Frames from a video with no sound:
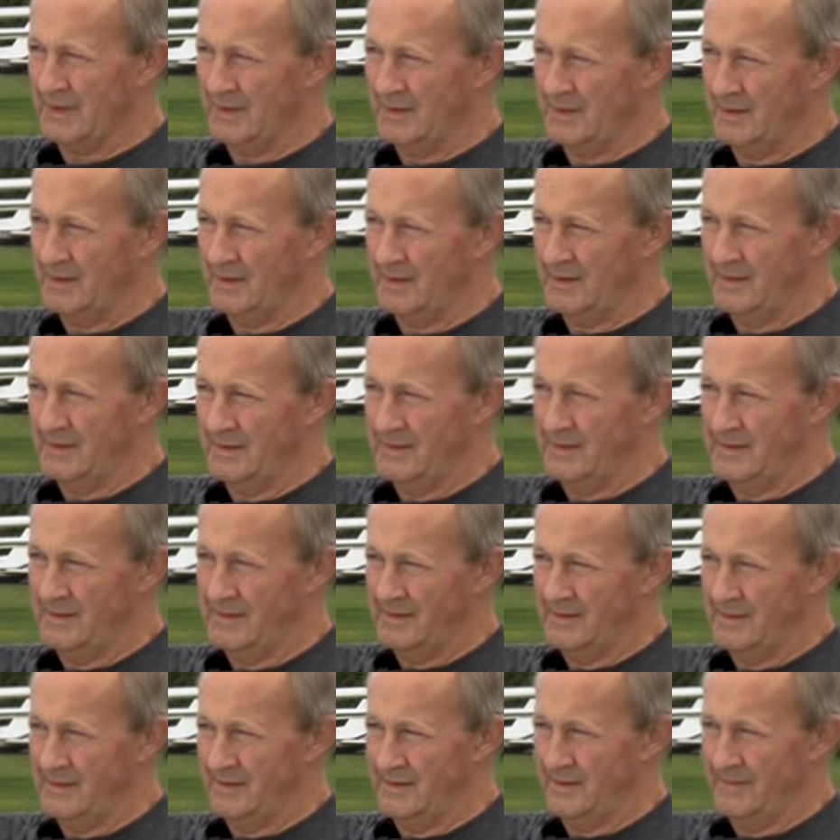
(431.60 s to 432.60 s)

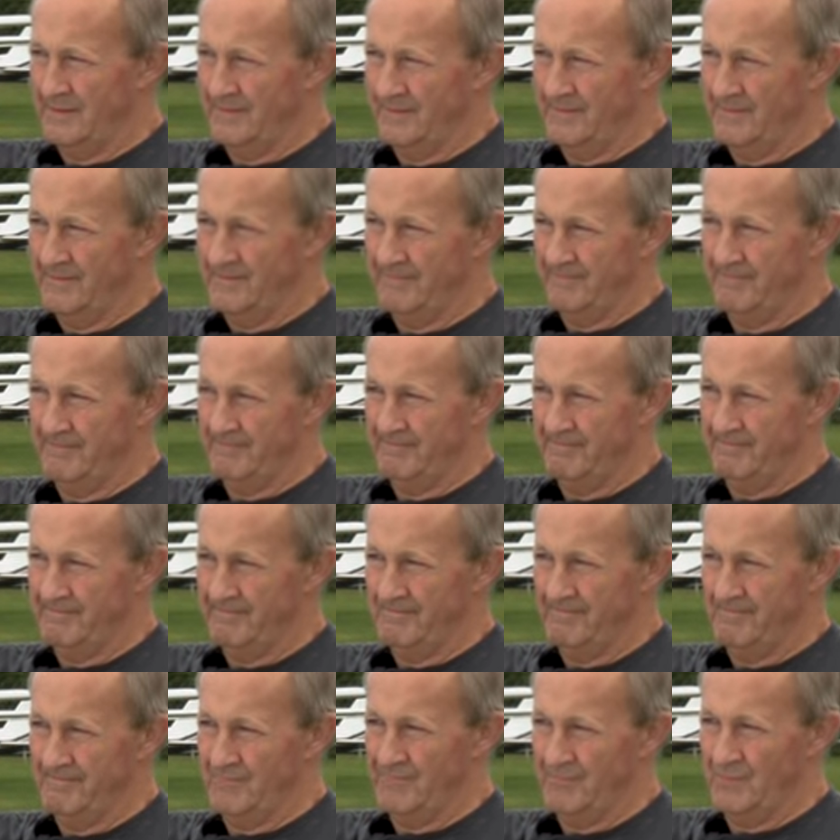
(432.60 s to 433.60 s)

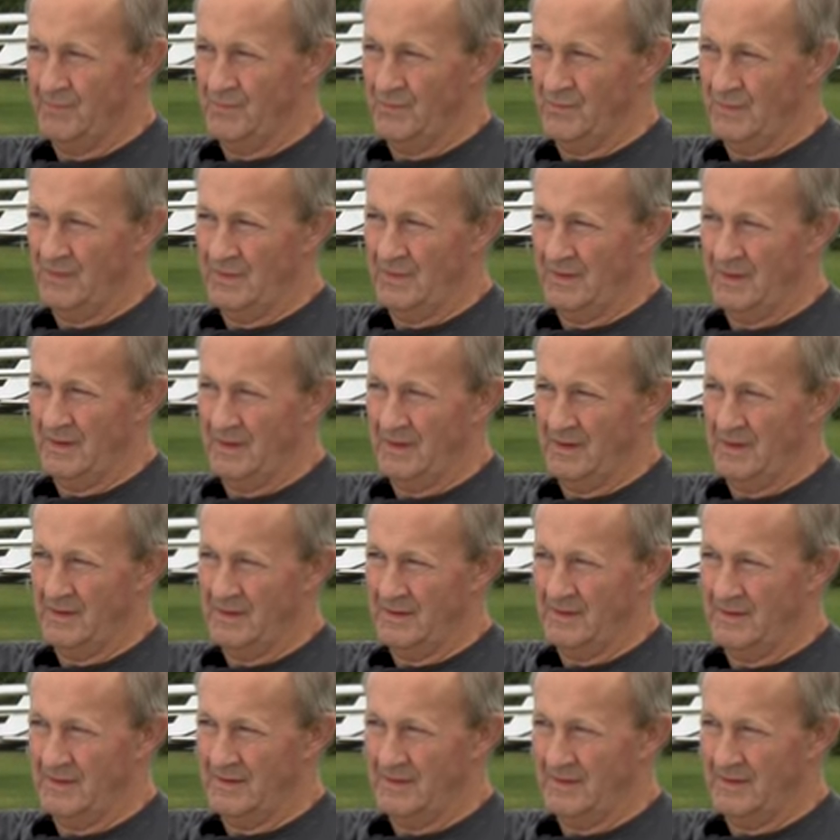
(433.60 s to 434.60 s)

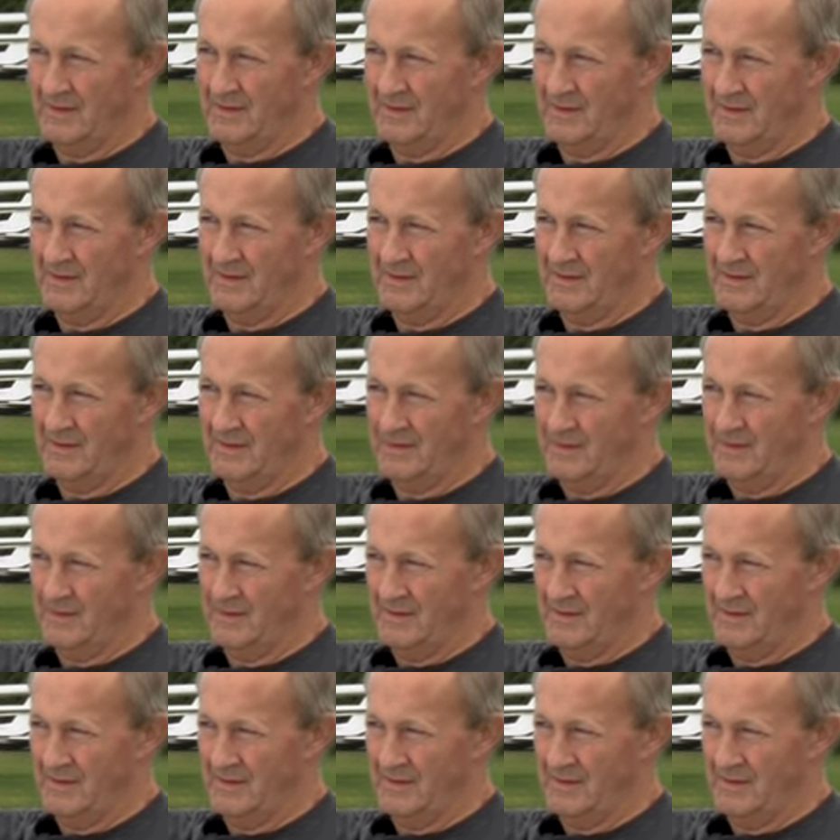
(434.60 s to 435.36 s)
[no speech]